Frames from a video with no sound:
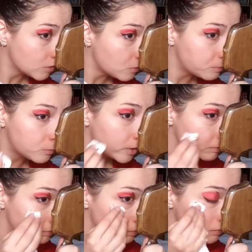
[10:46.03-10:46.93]
nope
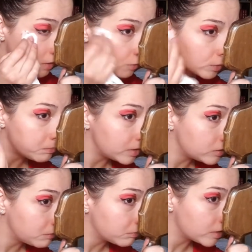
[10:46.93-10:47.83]
wait life got
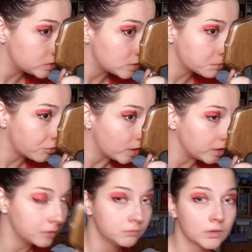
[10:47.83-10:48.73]
better I stopped
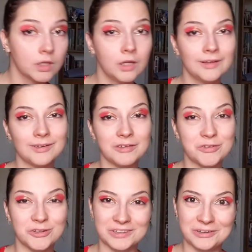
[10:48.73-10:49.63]
crying
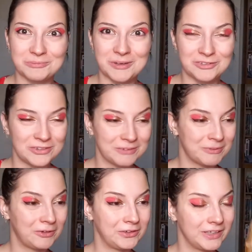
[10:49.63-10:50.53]
life got a lot better
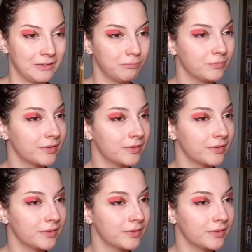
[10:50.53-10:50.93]
apparently